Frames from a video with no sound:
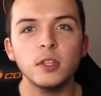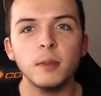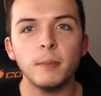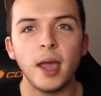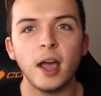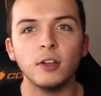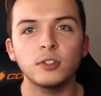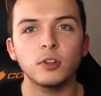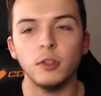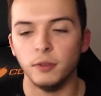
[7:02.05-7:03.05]
the
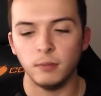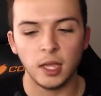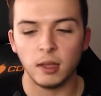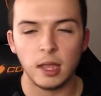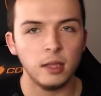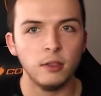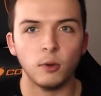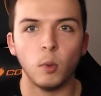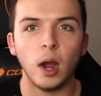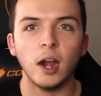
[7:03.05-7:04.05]
mouse, or
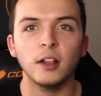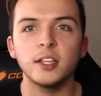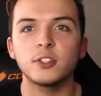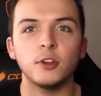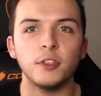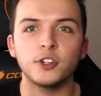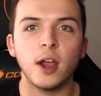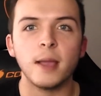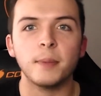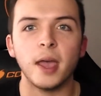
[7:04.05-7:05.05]
either wireless or the
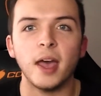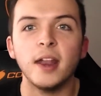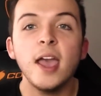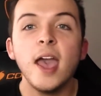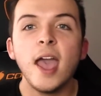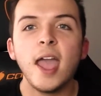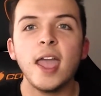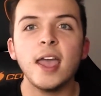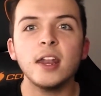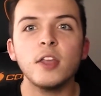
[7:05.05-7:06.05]
trackpad,
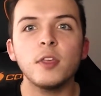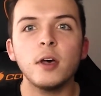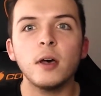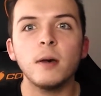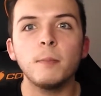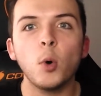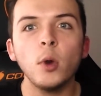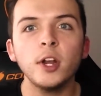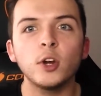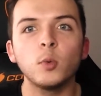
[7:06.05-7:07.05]
and the
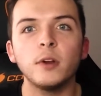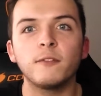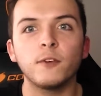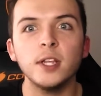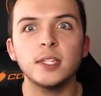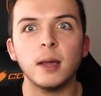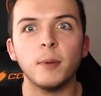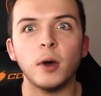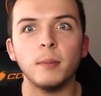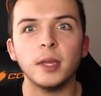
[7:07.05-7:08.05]
pointer would freeze up
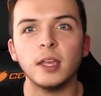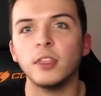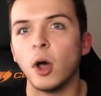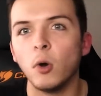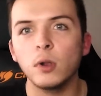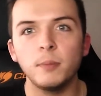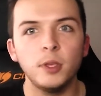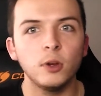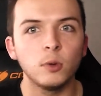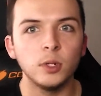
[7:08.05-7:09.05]
on me, and the whole
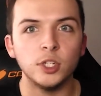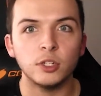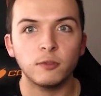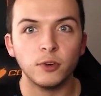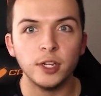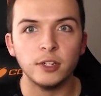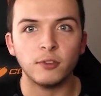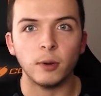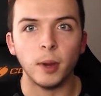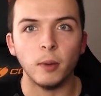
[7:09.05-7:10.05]
computer would just freeze
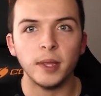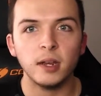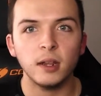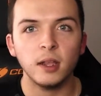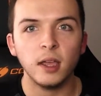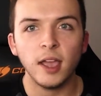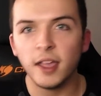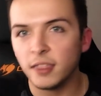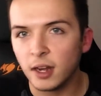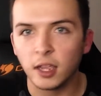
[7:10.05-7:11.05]
for a moment,
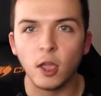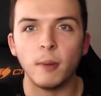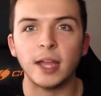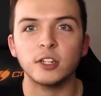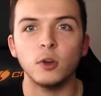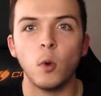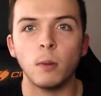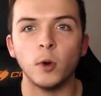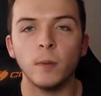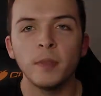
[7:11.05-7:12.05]
and then it'd go back to
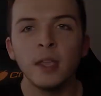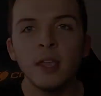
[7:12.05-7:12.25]
normal.